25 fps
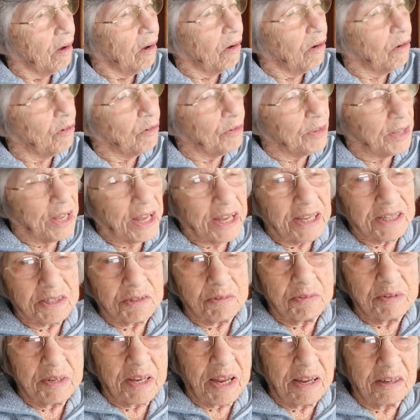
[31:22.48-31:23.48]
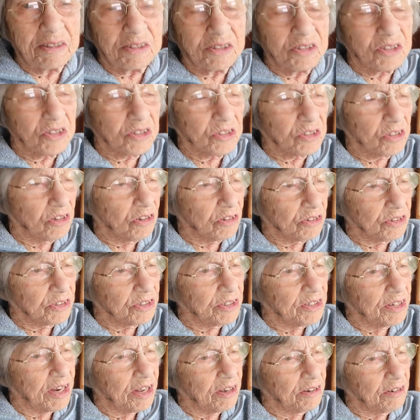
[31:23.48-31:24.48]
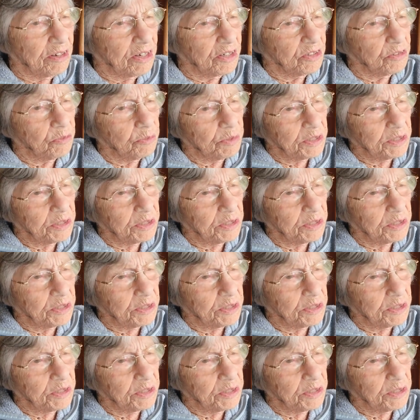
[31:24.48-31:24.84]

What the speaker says: Oh, yes, we'd only just got to know each.